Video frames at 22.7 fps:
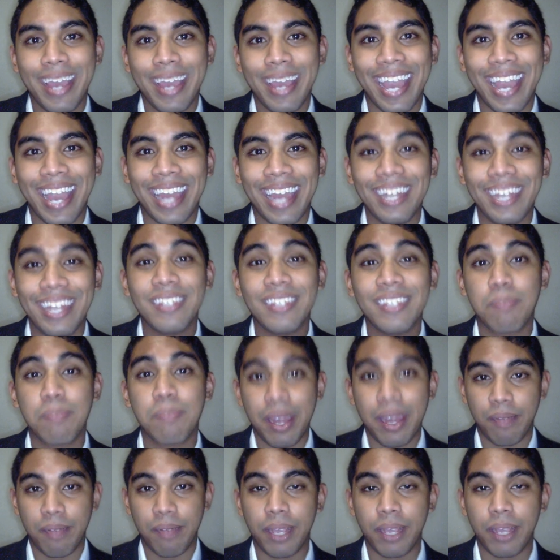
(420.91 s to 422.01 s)
and this is
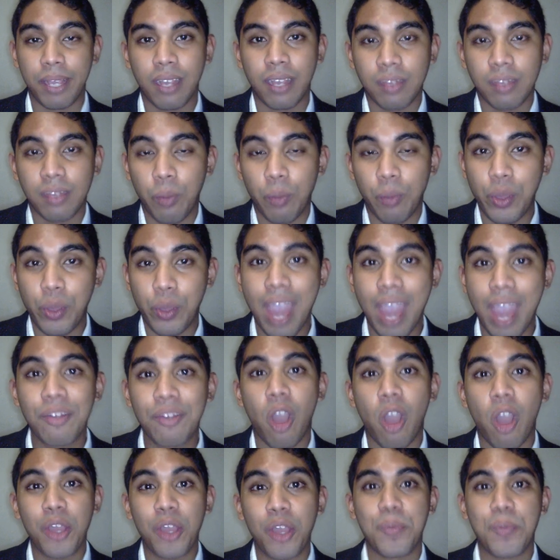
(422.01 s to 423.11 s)
better because when you have an
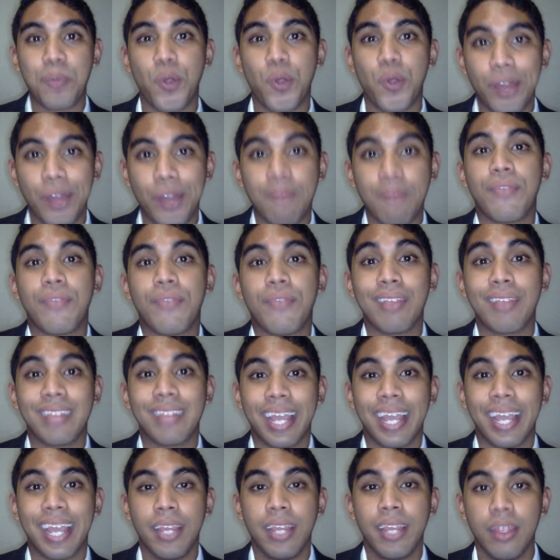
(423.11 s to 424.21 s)
audio program, it feels
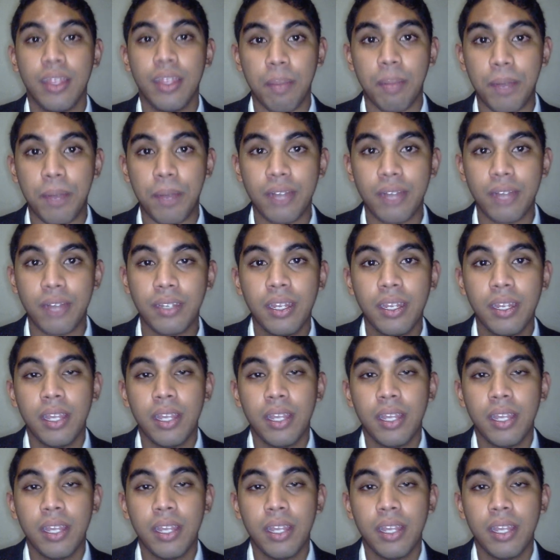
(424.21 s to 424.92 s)
like the person